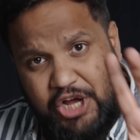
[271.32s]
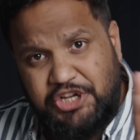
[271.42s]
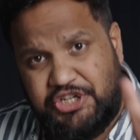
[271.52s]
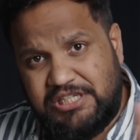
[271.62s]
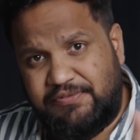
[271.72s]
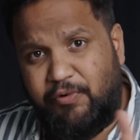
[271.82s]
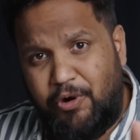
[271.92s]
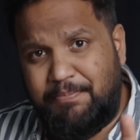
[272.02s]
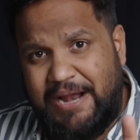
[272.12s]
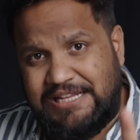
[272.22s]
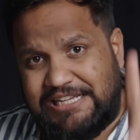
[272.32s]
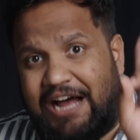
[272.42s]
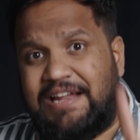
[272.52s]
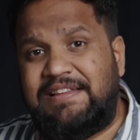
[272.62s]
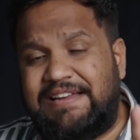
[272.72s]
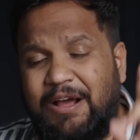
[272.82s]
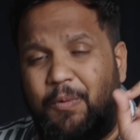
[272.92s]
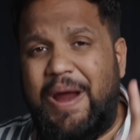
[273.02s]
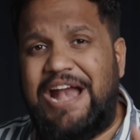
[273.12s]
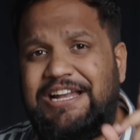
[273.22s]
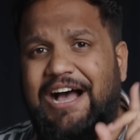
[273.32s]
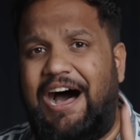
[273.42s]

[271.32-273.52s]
not just phone brands. AnandTech went